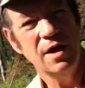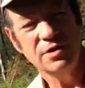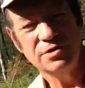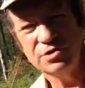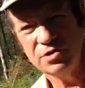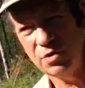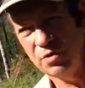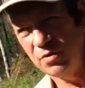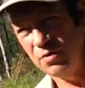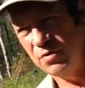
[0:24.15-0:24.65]

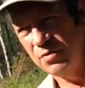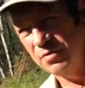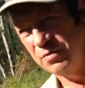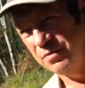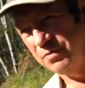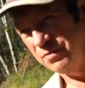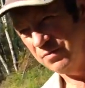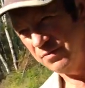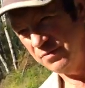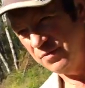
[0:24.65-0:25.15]
So
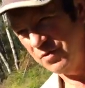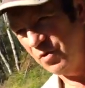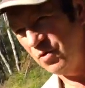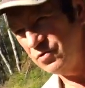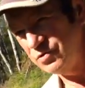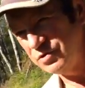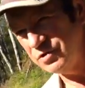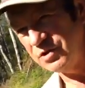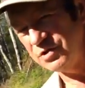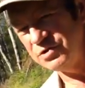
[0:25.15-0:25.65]

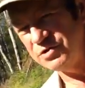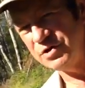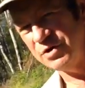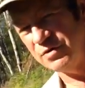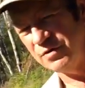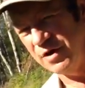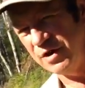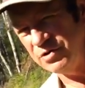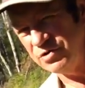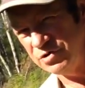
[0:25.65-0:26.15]
those
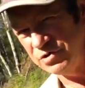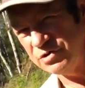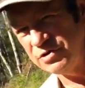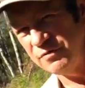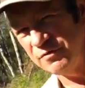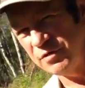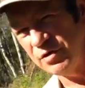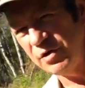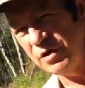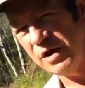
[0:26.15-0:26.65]
considerations,
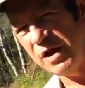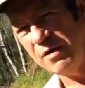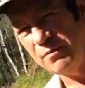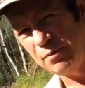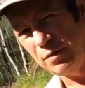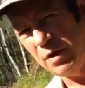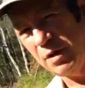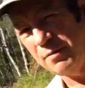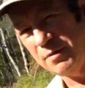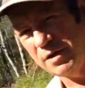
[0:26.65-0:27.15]
if they're going to
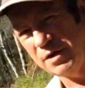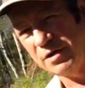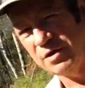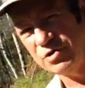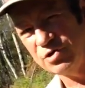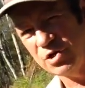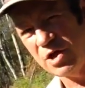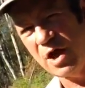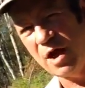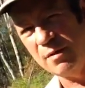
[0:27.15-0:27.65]
have plumbing in
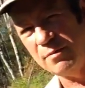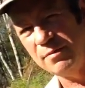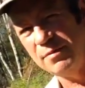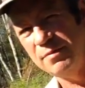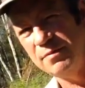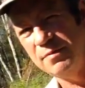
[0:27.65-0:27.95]
the shop,